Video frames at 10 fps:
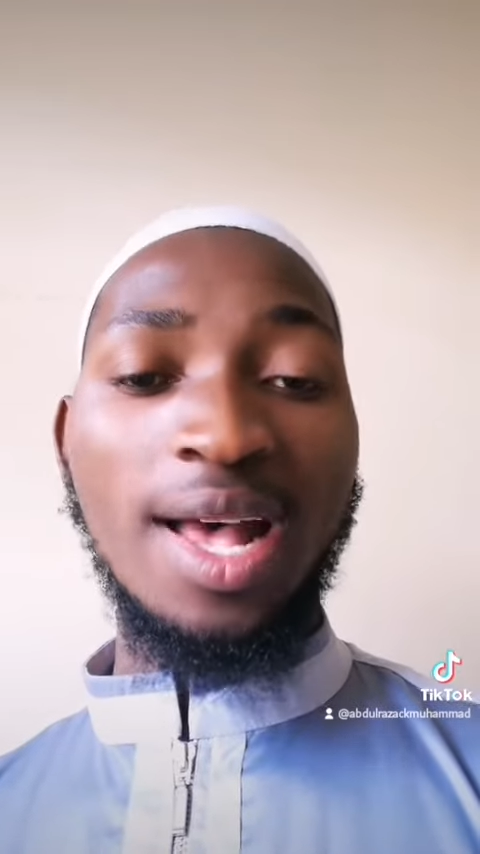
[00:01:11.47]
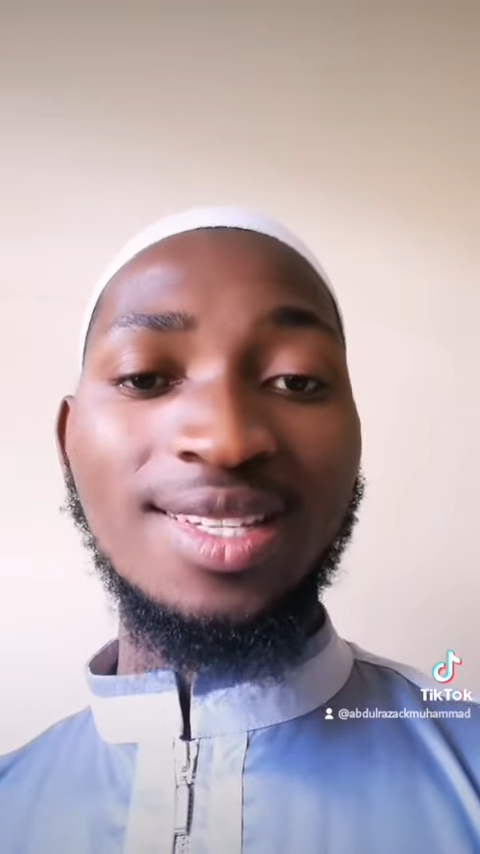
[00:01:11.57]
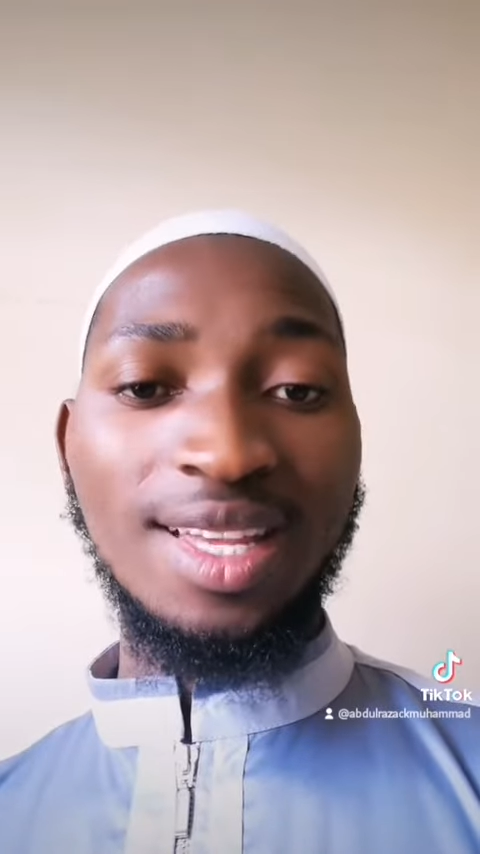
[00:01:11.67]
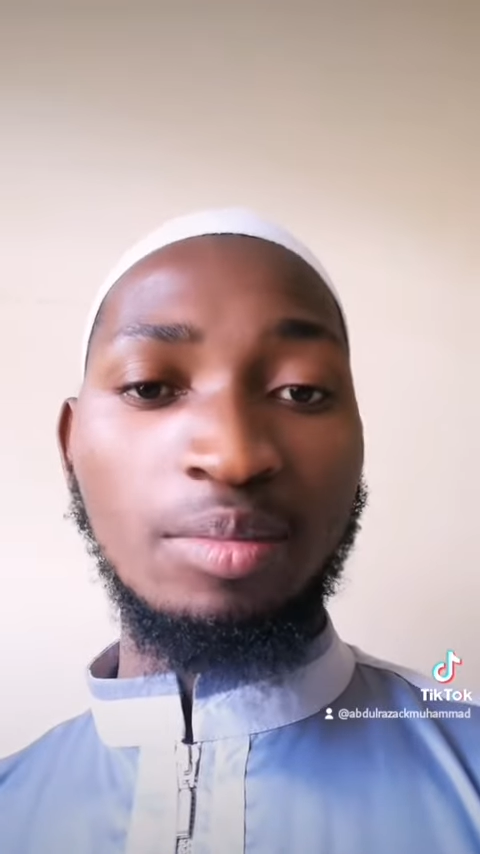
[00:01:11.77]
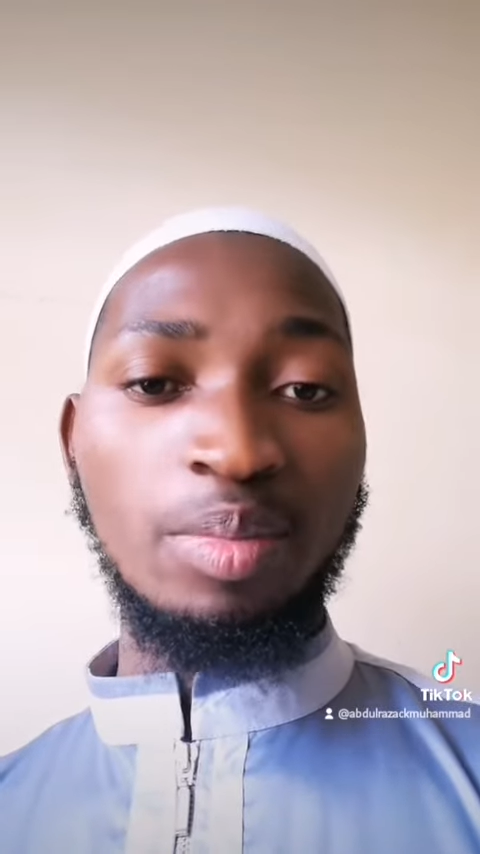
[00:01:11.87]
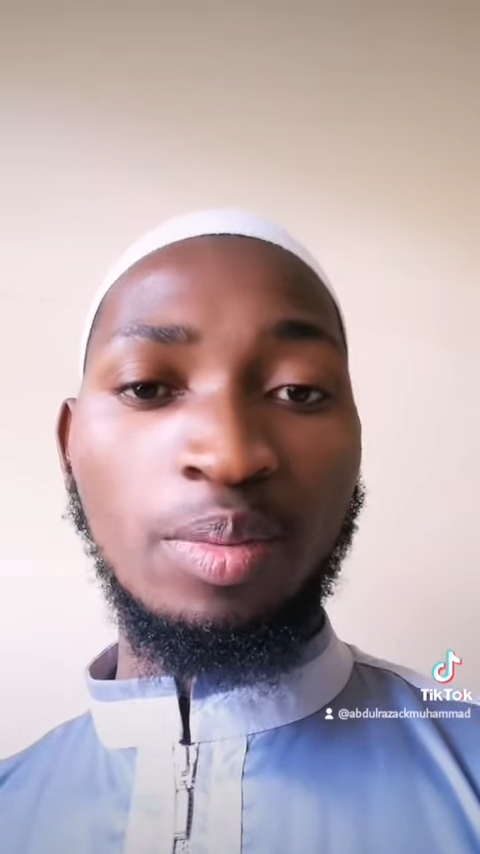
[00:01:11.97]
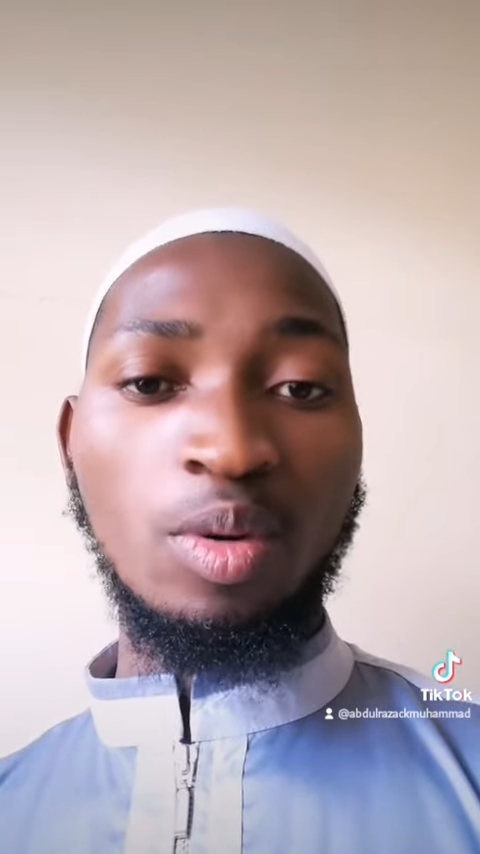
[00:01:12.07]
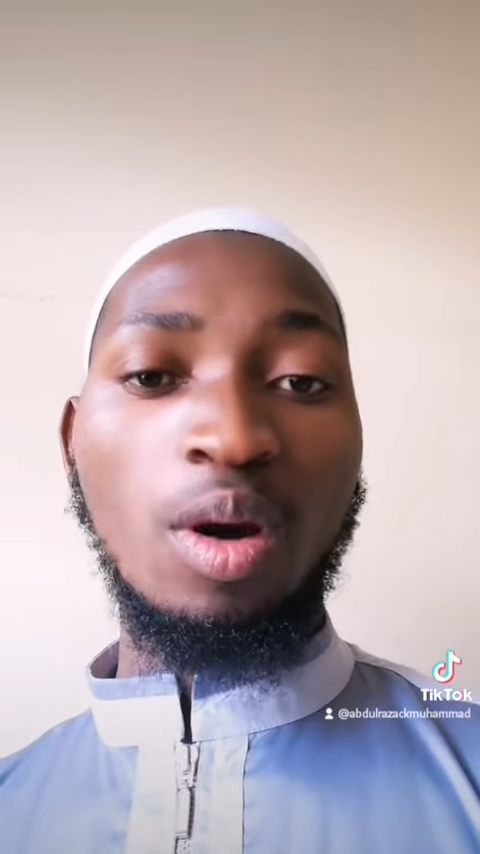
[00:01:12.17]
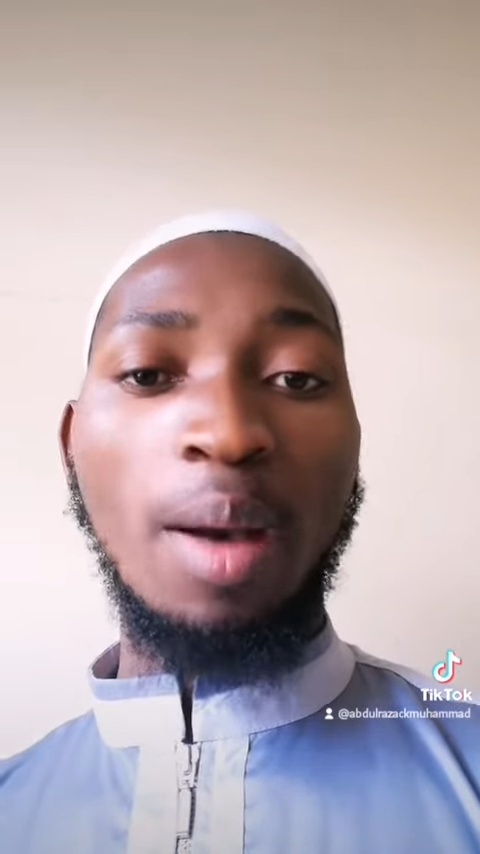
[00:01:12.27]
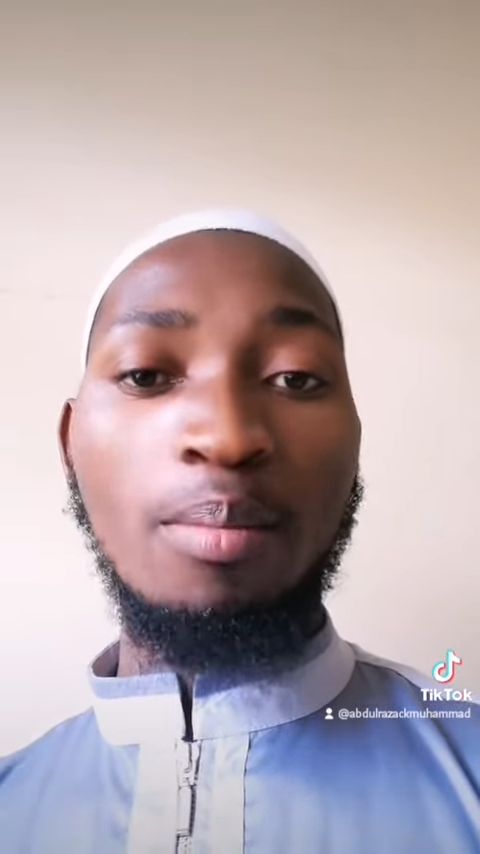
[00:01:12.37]
asking
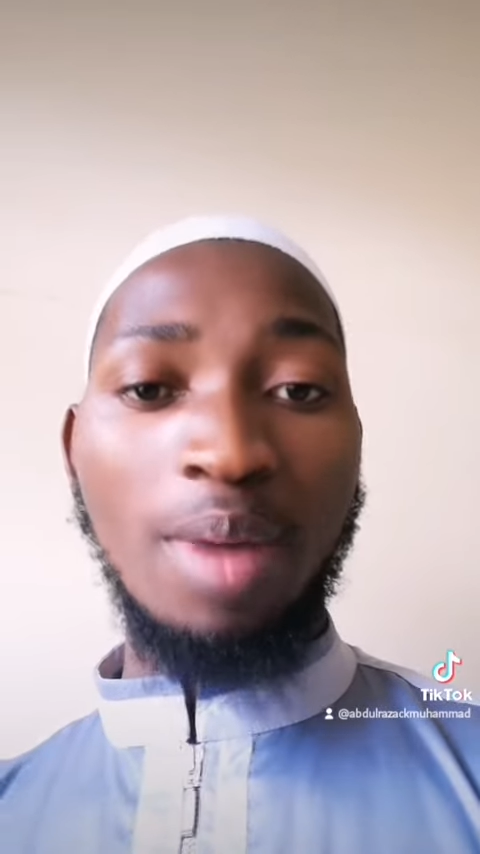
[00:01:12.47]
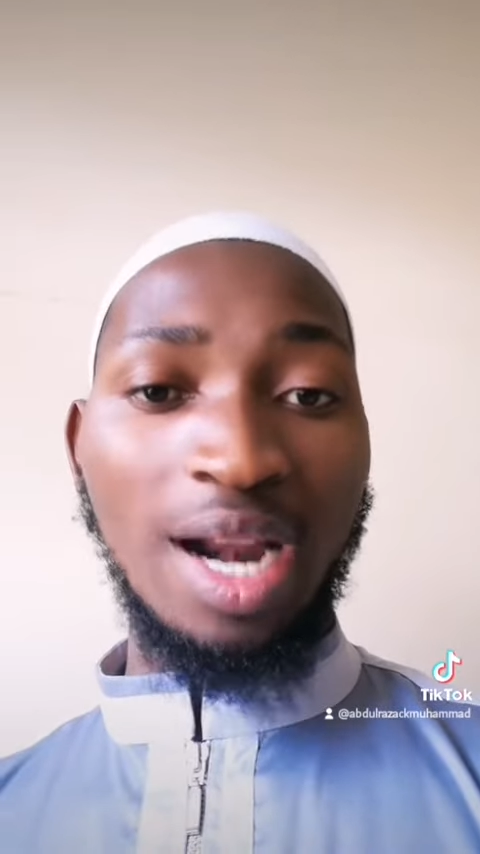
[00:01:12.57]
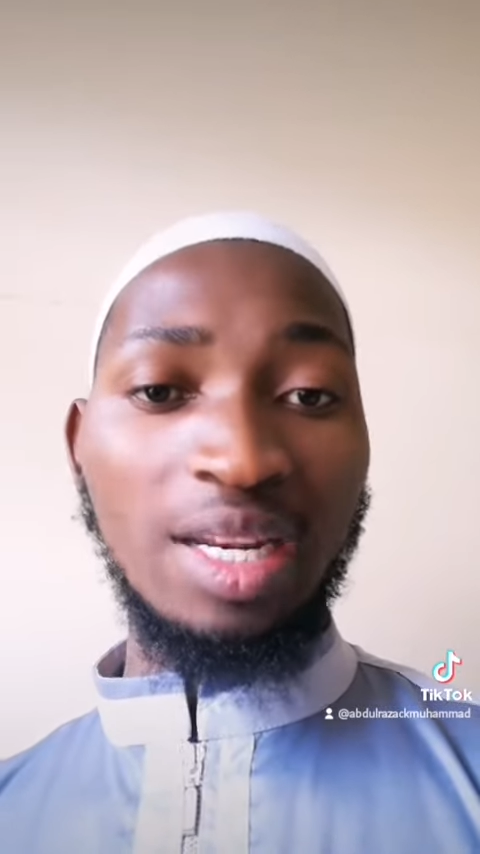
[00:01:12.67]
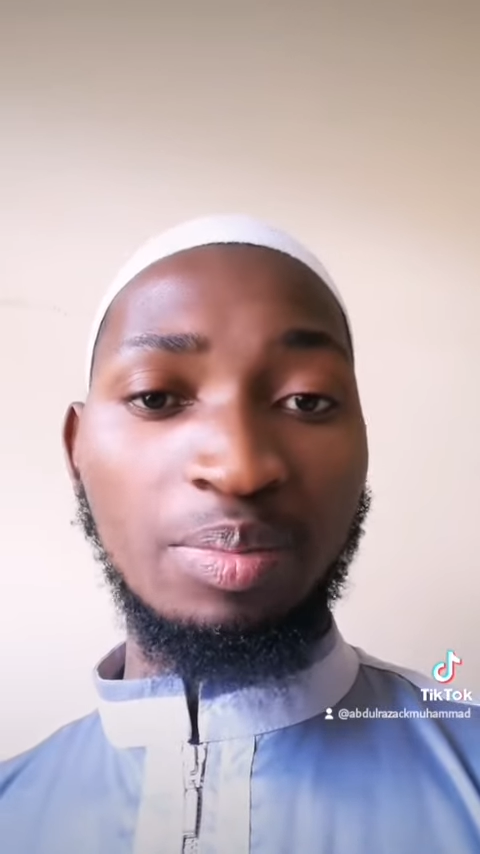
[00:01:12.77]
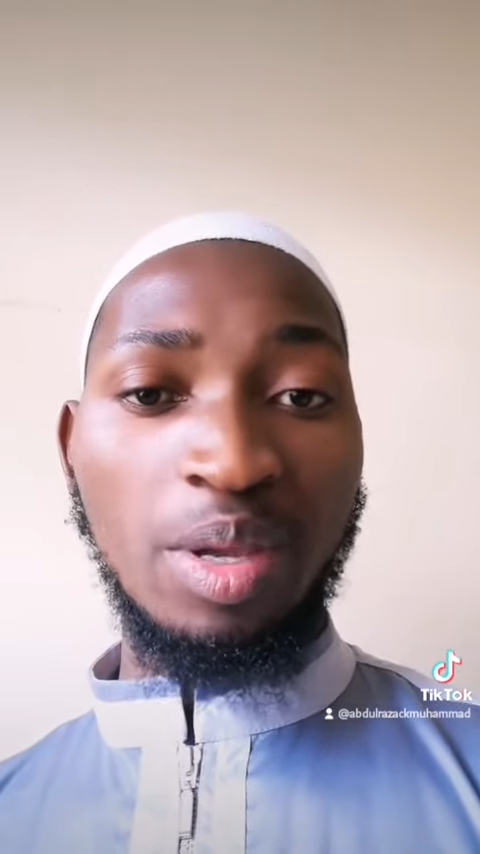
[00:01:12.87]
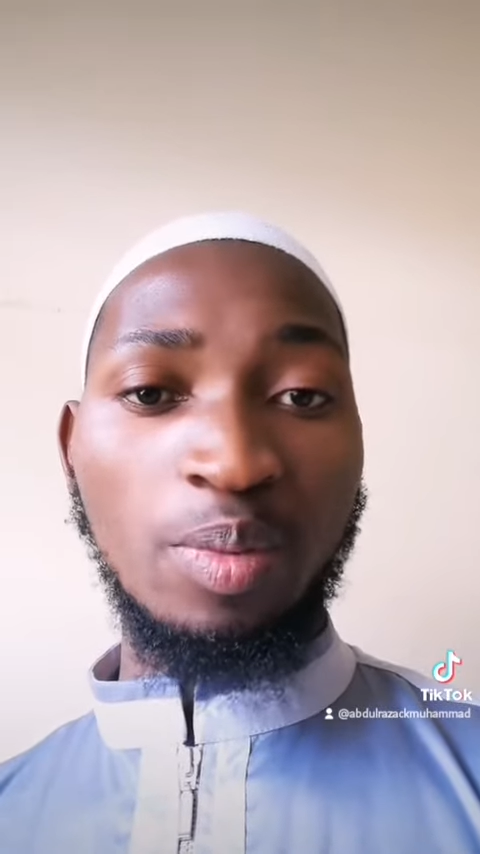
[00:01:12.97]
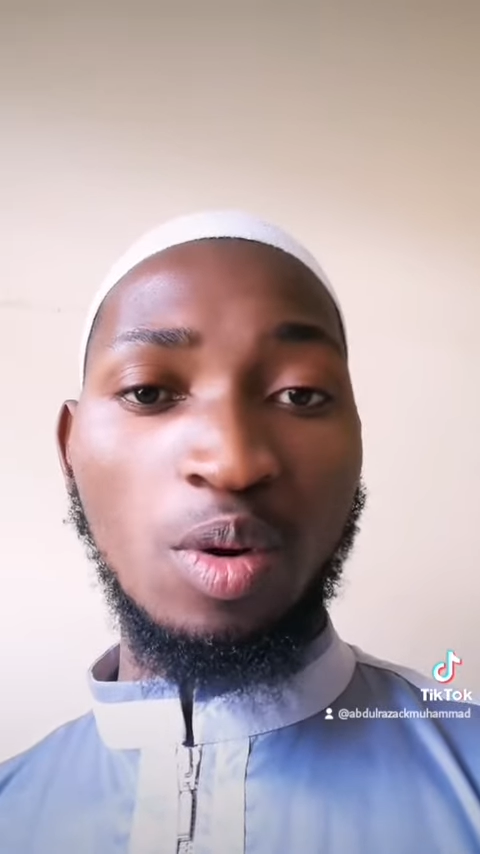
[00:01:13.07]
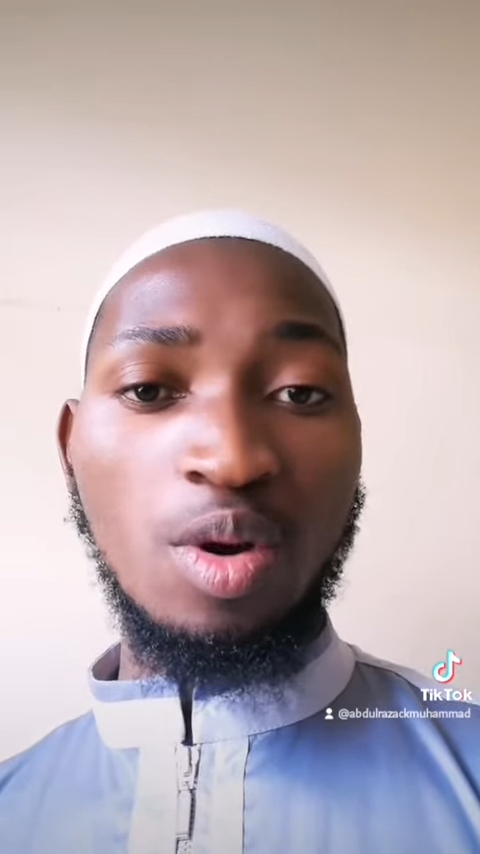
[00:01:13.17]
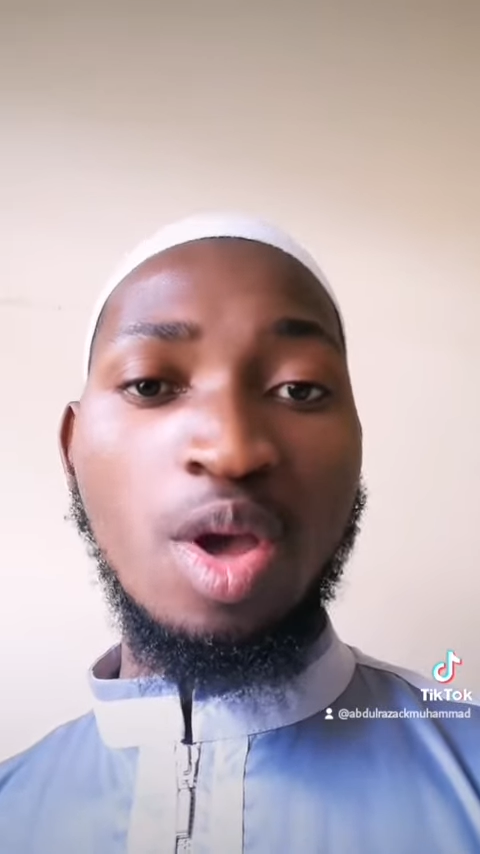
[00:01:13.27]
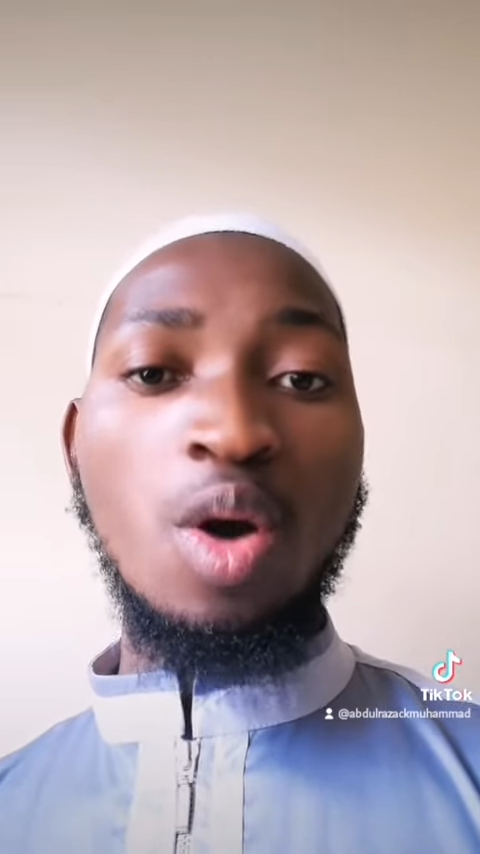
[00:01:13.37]
people, married
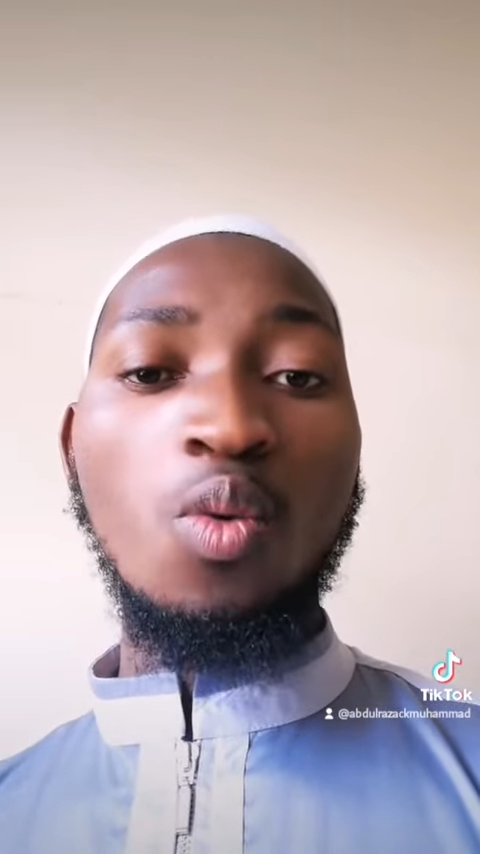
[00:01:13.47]
people,